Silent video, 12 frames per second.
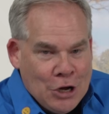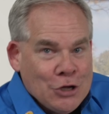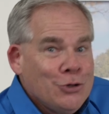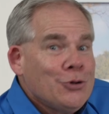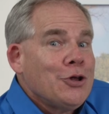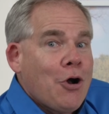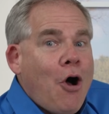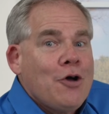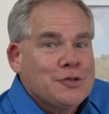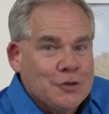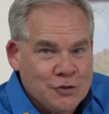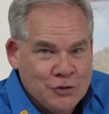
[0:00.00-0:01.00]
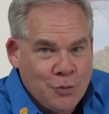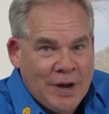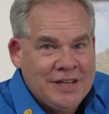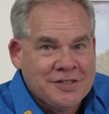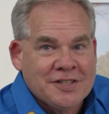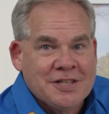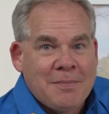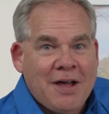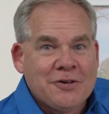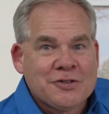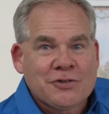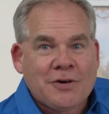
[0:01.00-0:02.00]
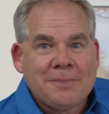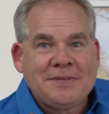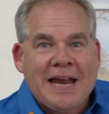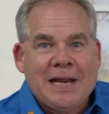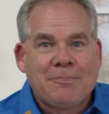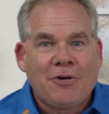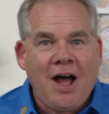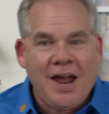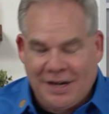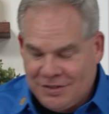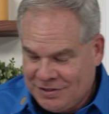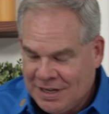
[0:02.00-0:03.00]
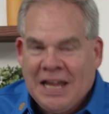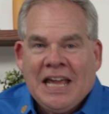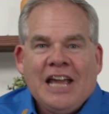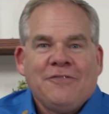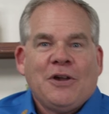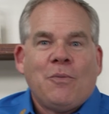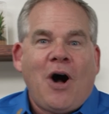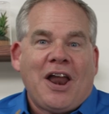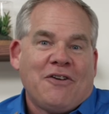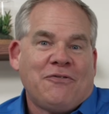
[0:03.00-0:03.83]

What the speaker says: You can also squeeze in some other Scrub Daddy products if you want a